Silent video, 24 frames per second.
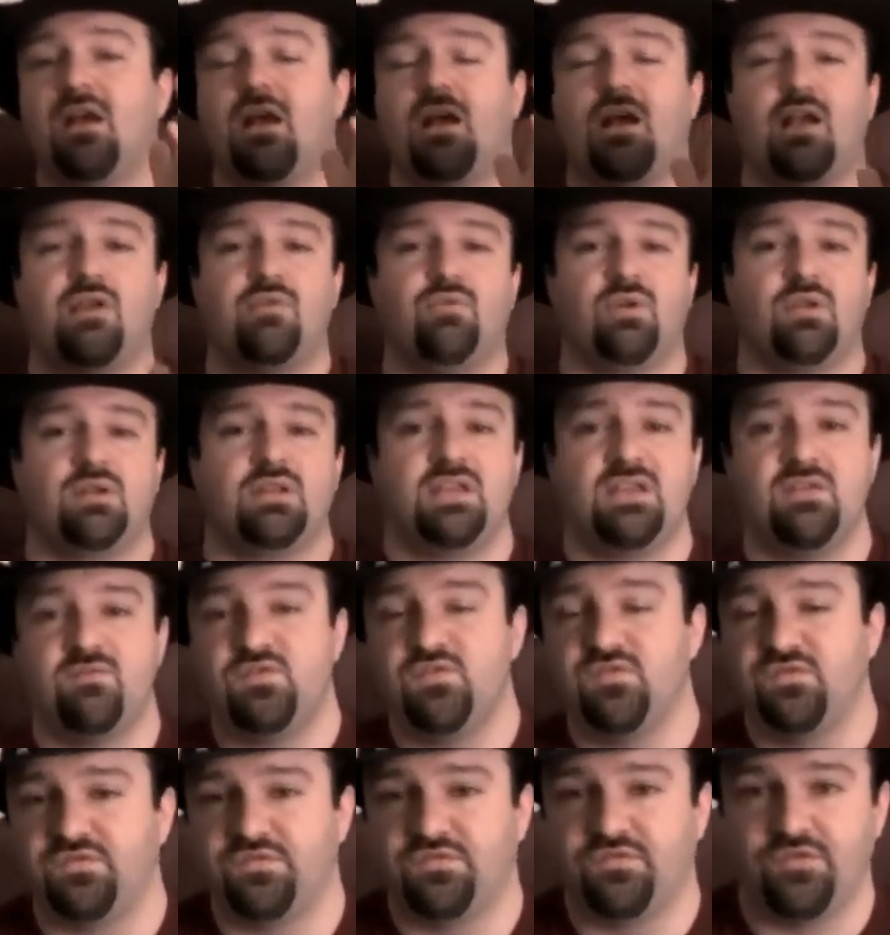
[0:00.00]
I want to give
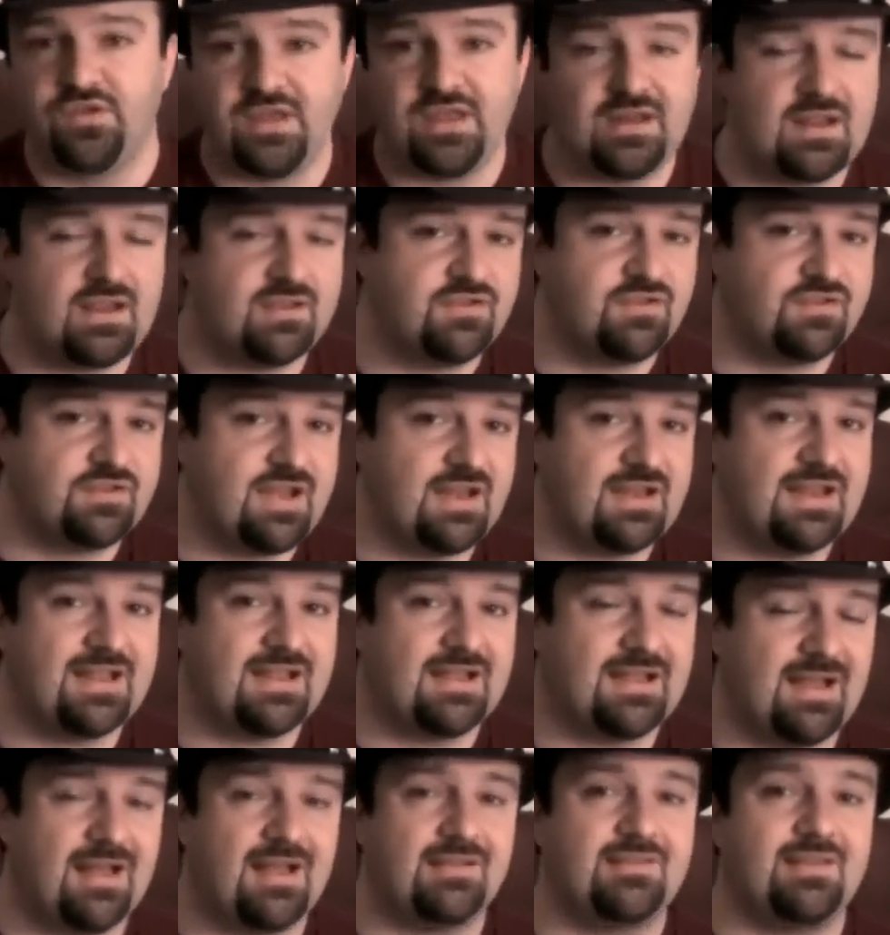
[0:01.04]
you free and entertaining
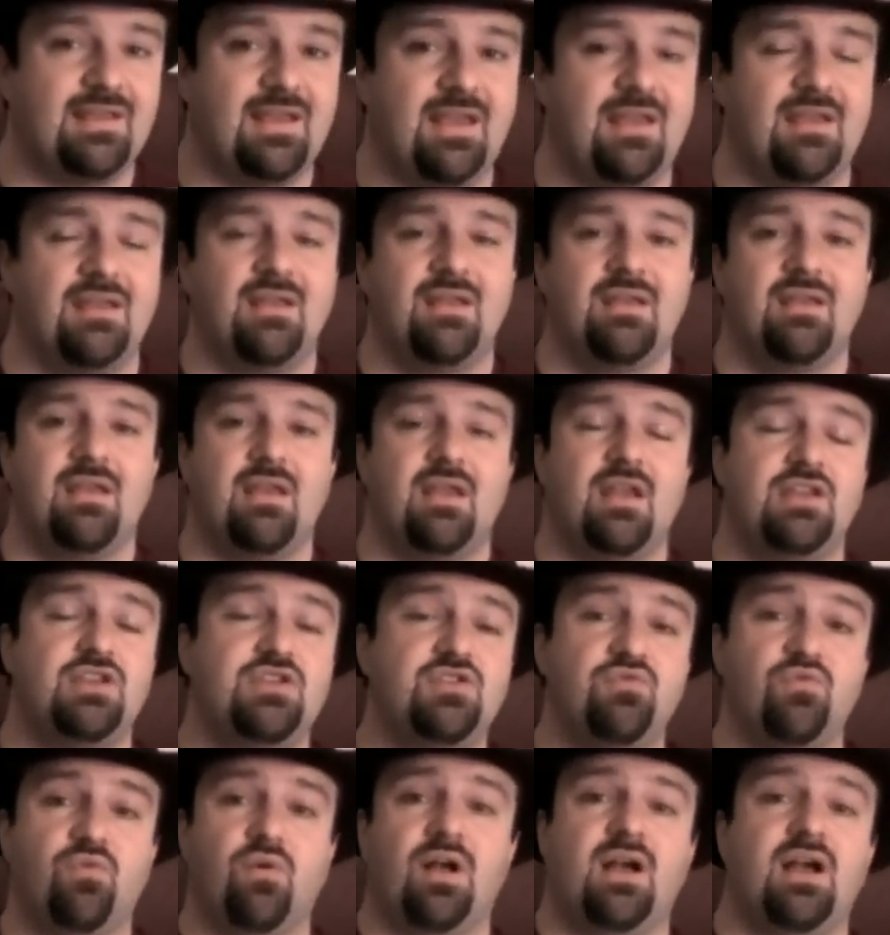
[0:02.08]
content and
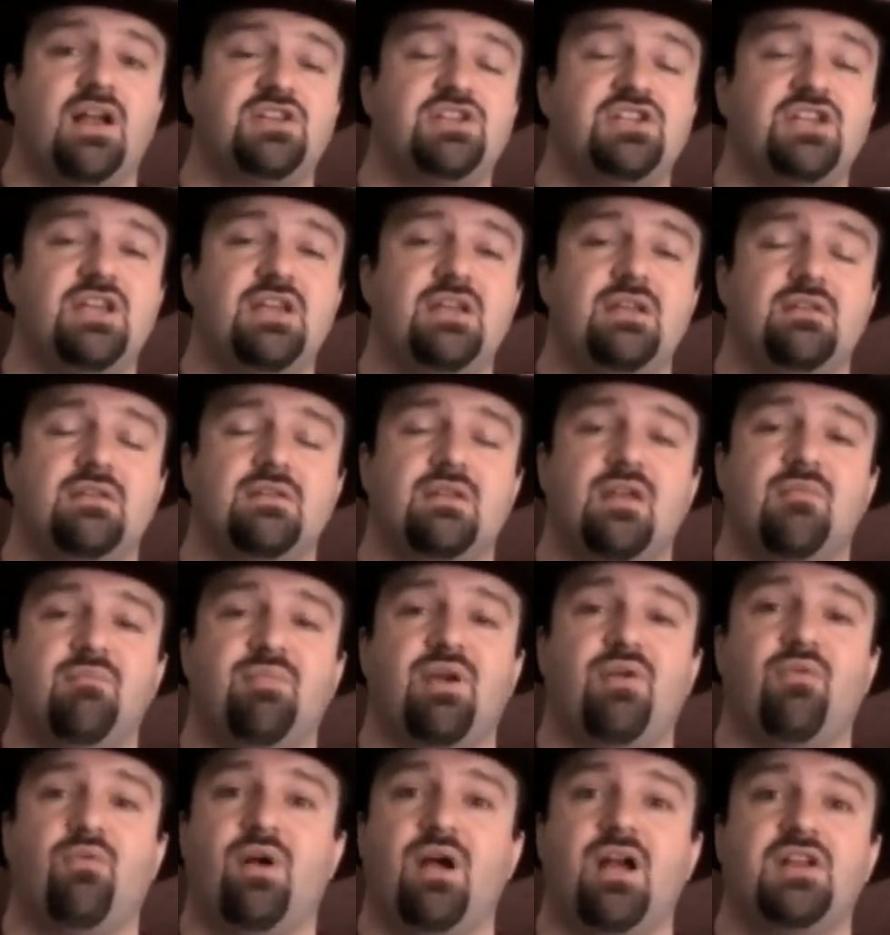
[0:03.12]
you watch it and
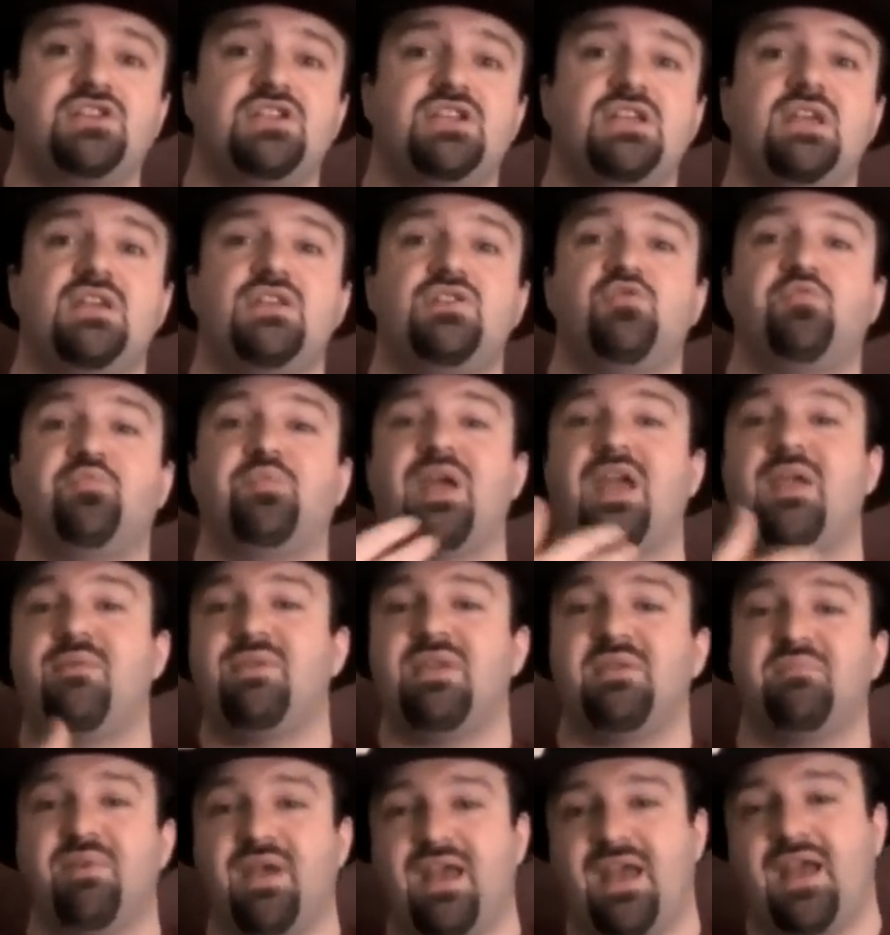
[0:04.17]
by watching it you pay
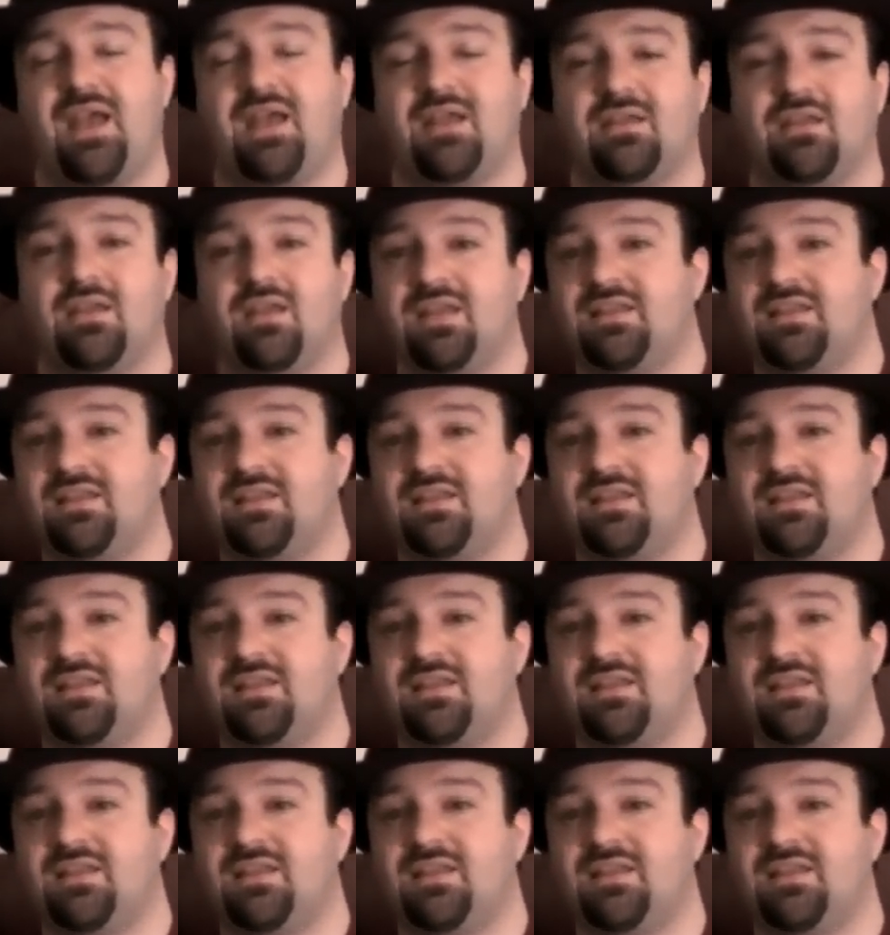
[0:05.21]
me back.